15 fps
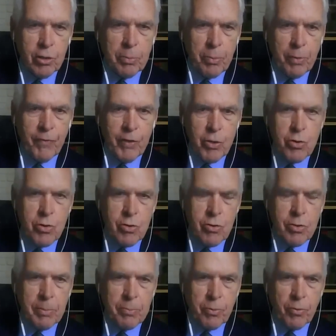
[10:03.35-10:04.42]
the provisions
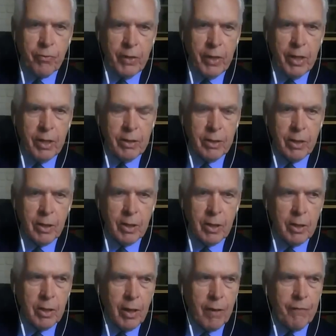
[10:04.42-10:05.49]
that prevent
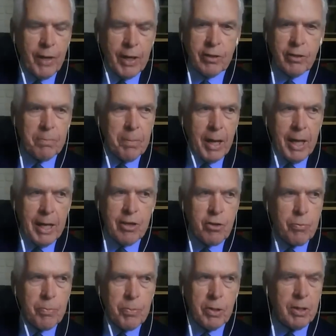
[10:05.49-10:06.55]
effective
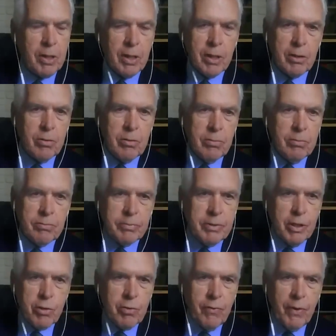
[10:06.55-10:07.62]
management and you
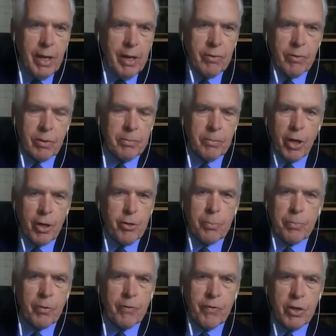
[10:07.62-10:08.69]
disavow them. Other
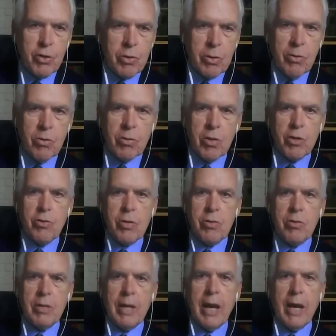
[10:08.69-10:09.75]
provisions, such
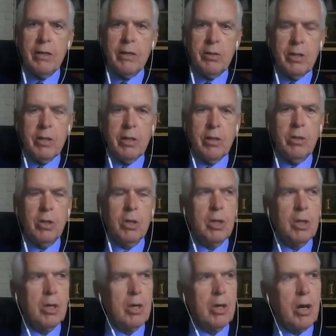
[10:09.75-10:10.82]
as the idea
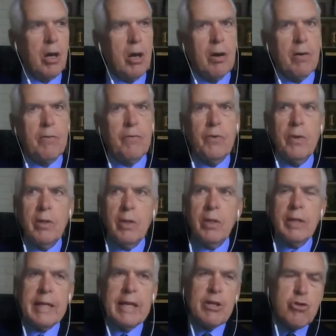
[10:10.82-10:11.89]
of,
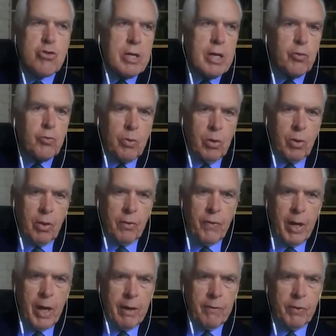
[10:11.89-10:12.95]
in general, of
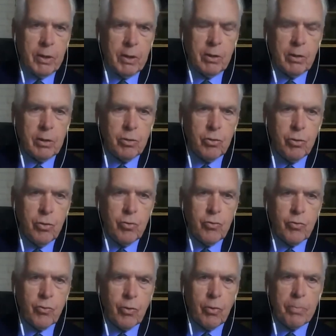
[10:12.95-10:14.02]
having
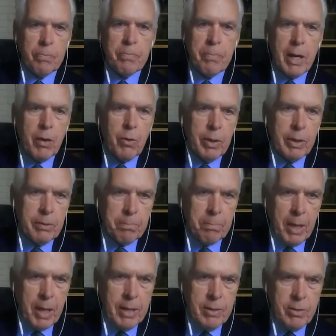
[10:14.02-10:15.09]
neutral
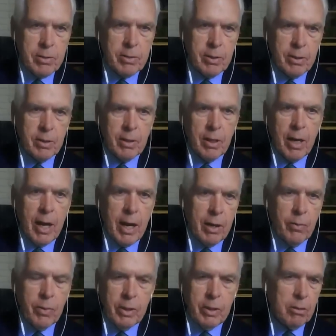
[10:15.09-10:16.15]
merit-based
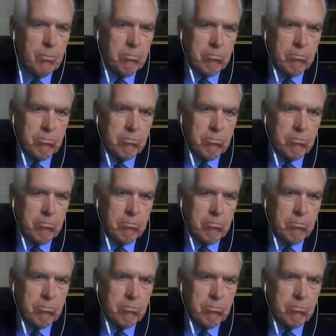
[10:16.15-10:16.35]
hiring,